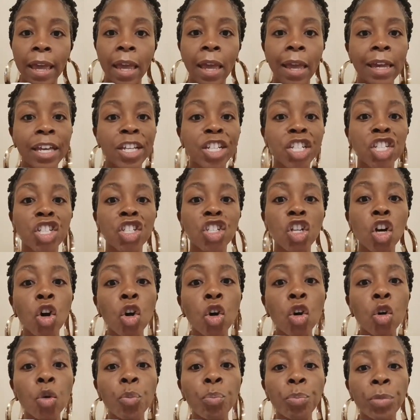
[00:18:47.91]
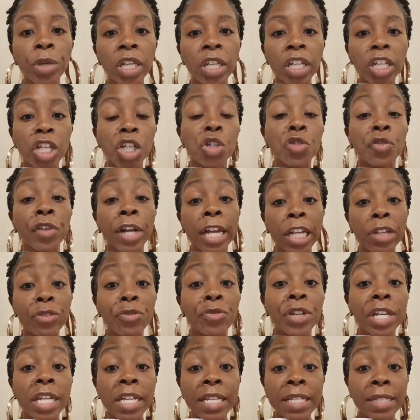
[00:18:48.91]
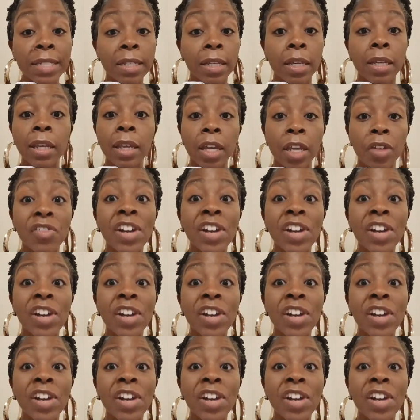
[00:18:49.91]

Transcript: It has so many great reason here.